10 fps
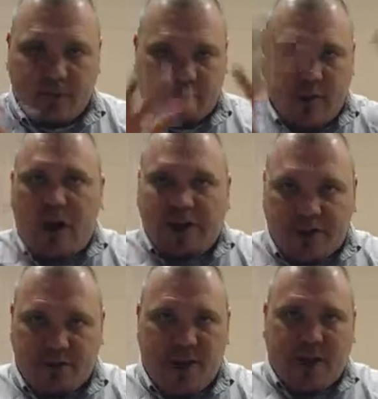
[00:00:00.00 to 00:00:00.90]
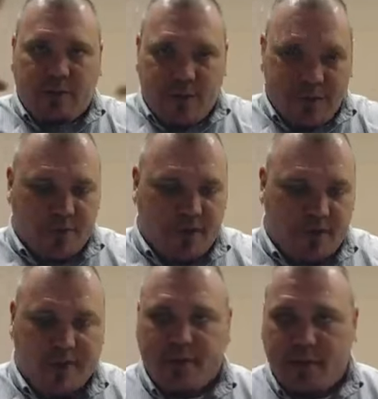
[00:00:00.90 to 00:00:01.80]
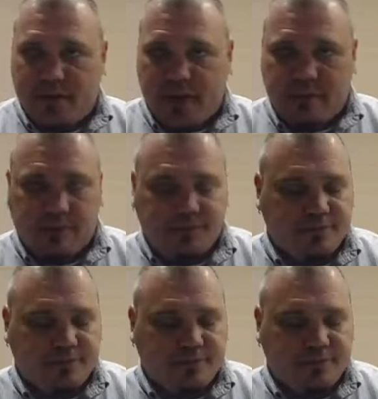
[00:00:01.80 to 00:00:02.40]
broadly speaking, representative of them.